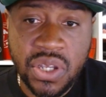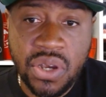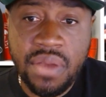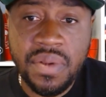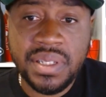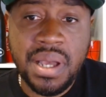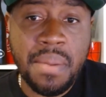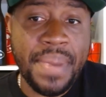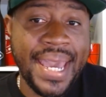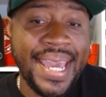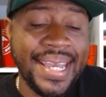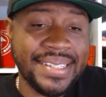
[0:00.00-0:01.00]
So he was on
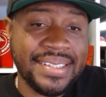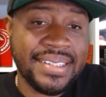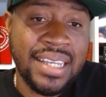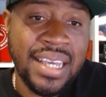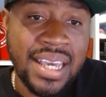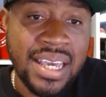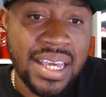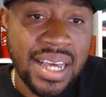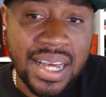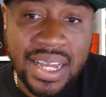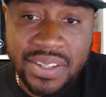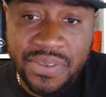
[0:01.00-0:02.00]
pace
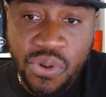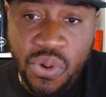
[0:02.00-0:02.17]
uh,